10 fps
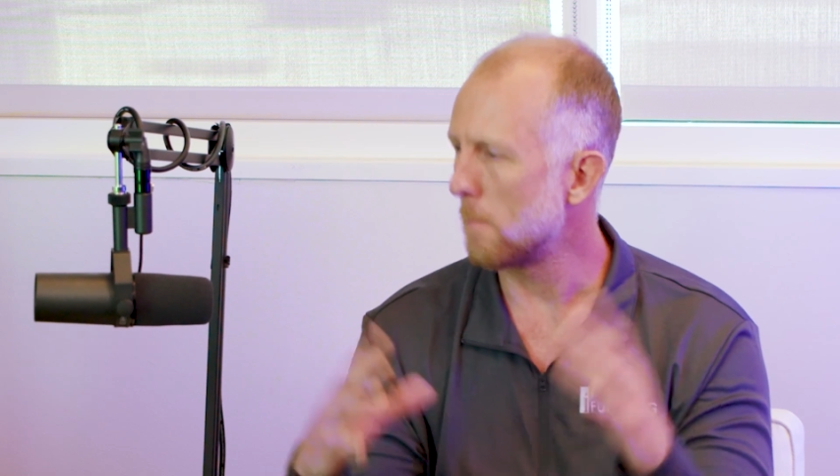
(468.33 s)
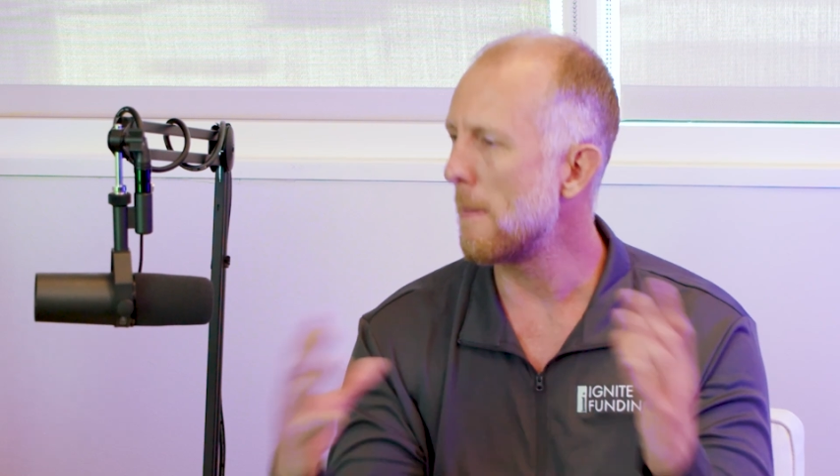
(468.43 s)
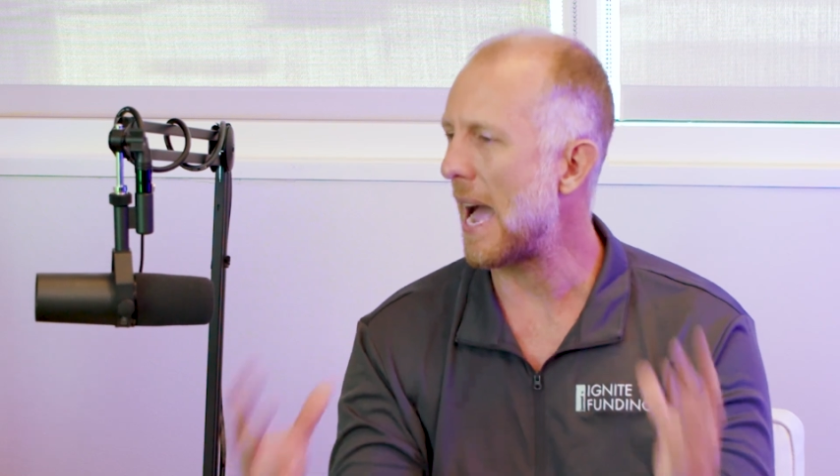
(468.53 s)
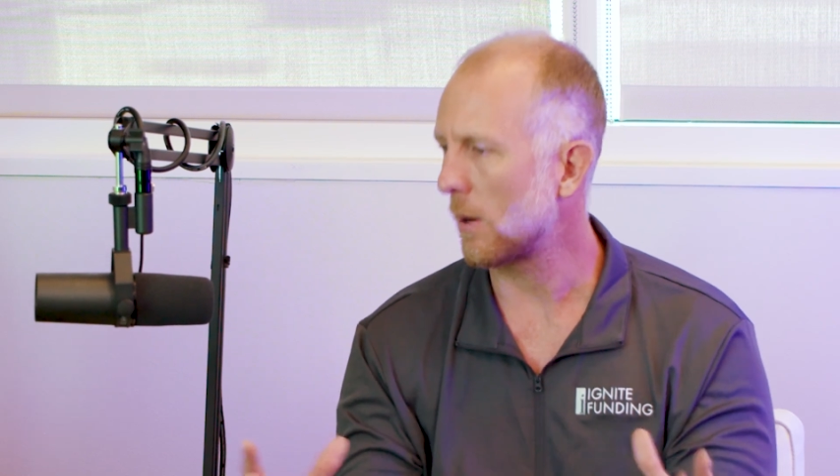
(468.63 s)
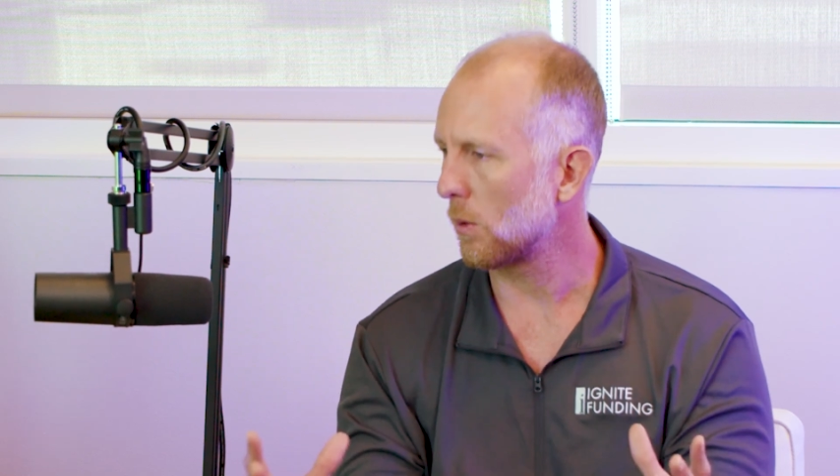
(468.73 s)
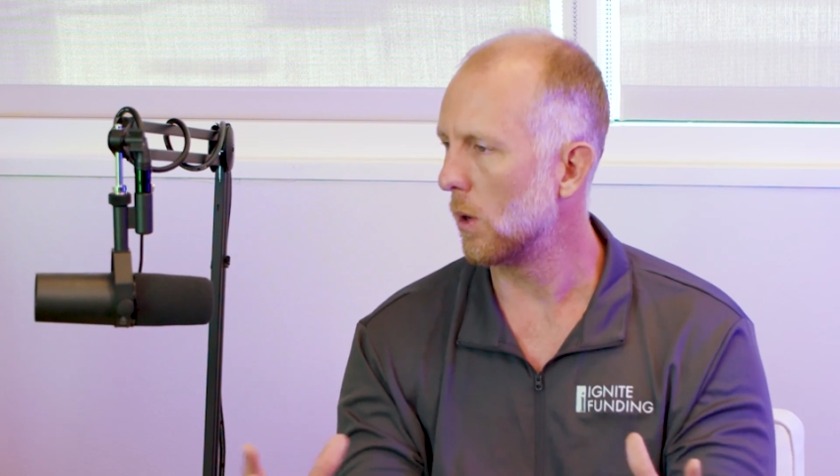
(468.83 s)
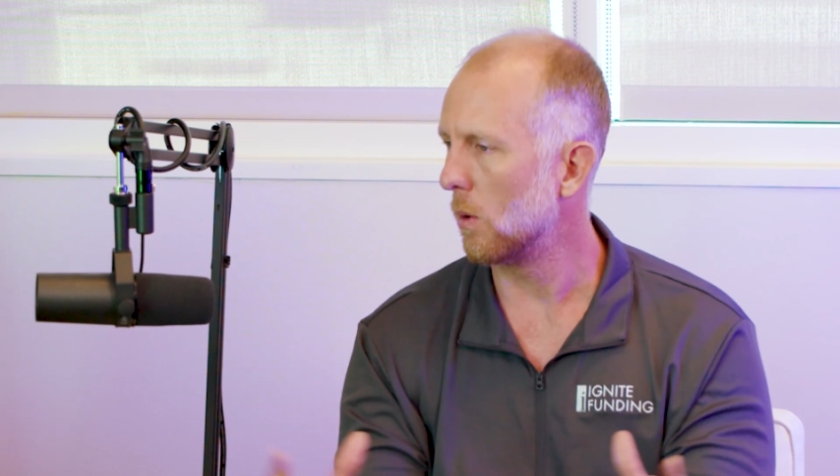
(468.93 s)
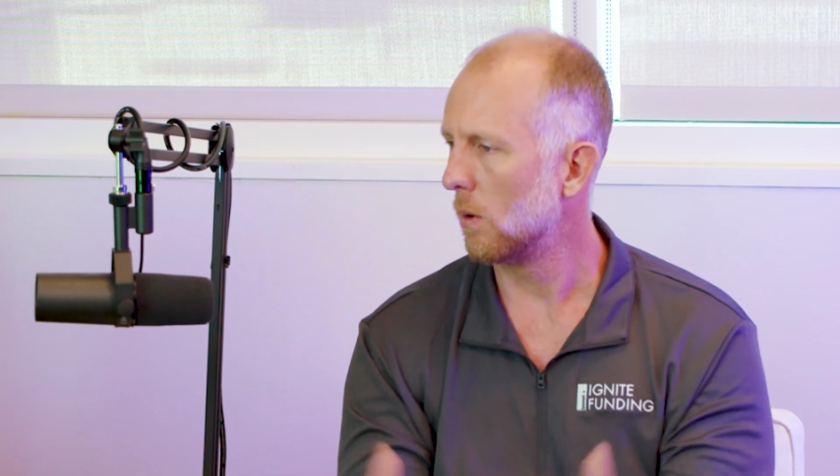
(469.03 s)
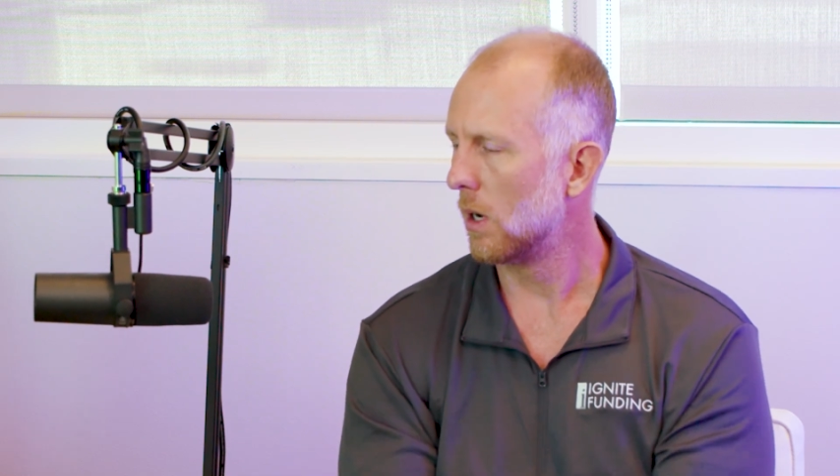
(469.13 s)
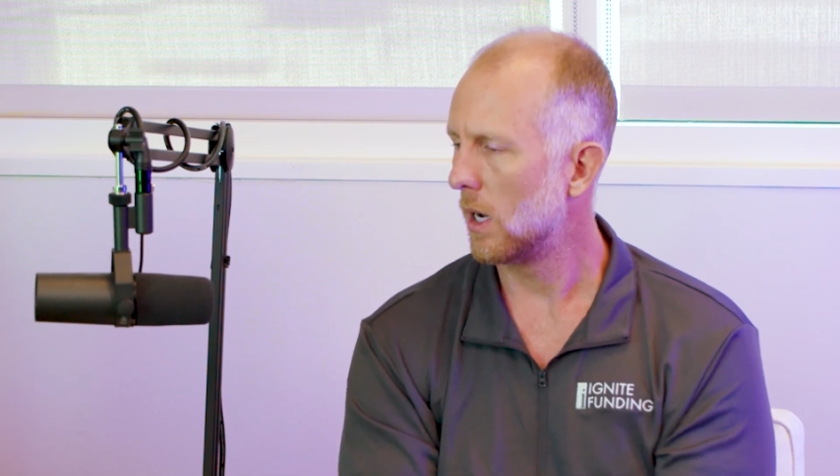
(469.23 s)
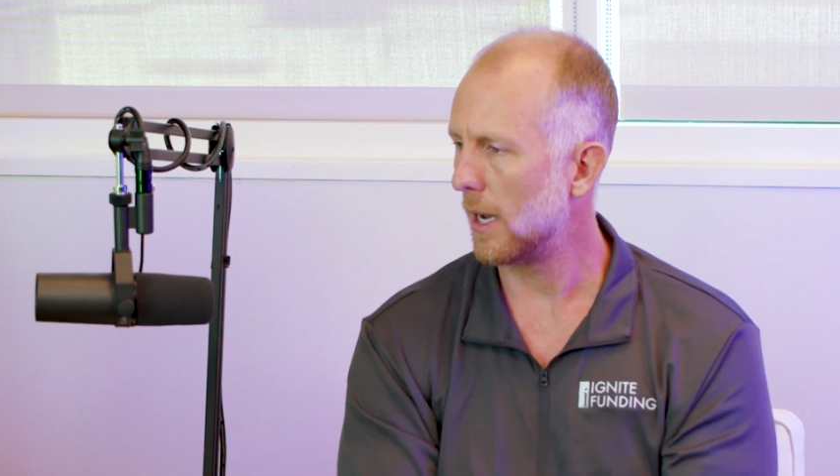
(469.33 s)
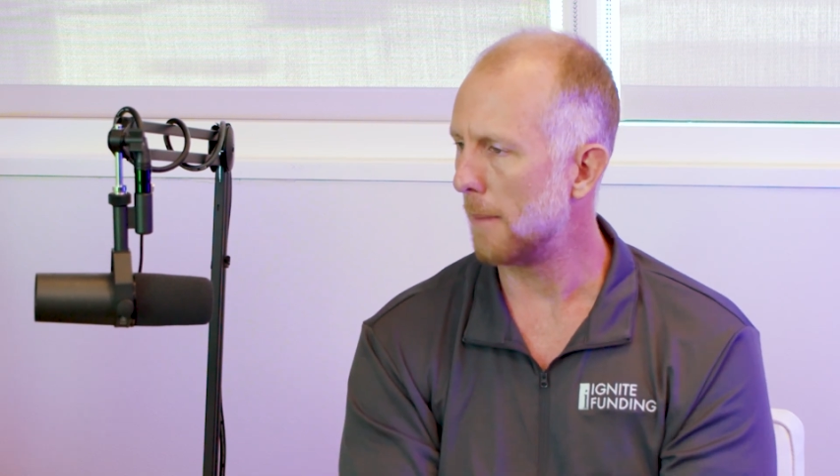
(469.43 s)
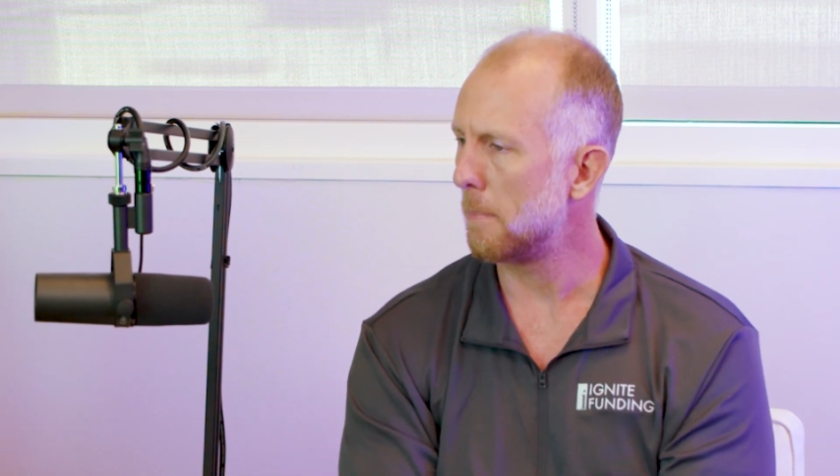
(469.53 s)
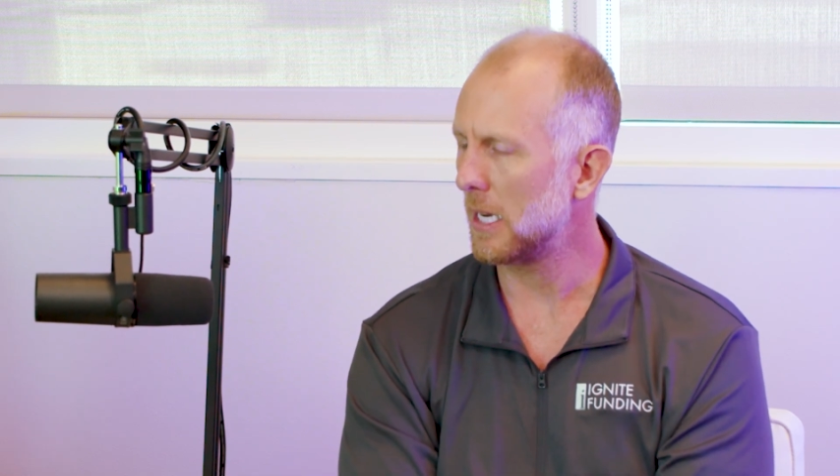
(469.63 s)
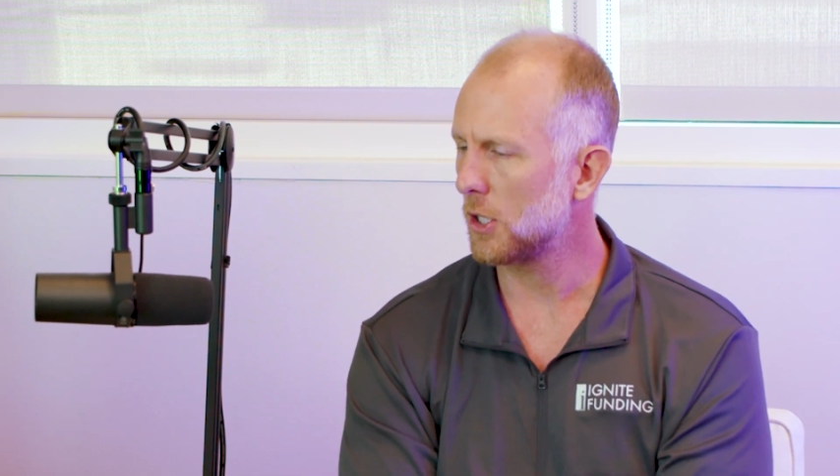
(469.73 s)
macro
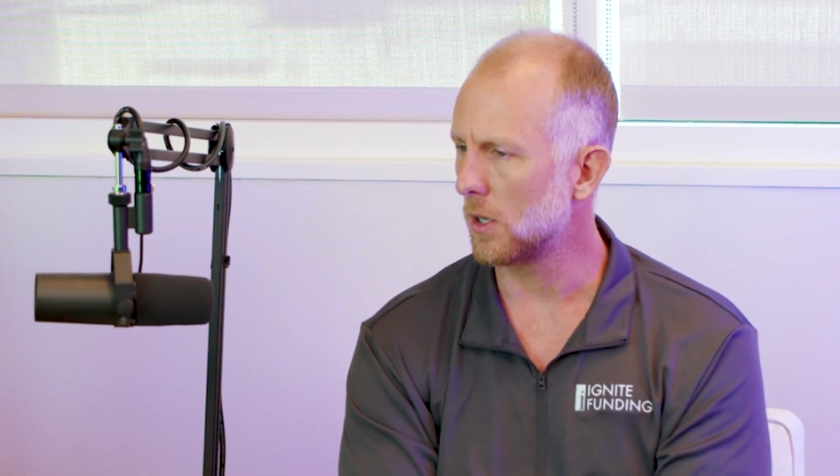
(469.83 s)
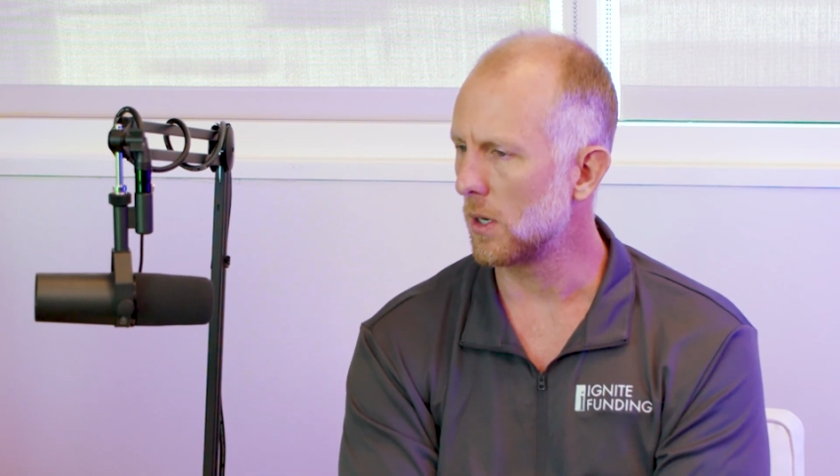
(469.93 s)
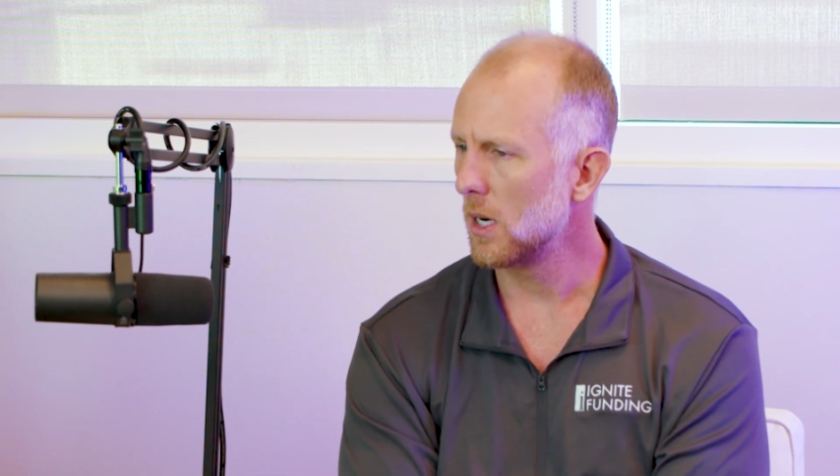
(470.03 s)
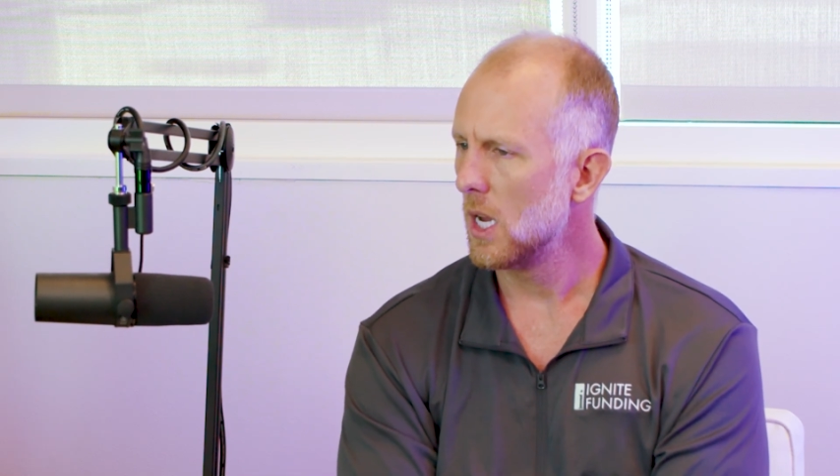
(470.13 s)
picture,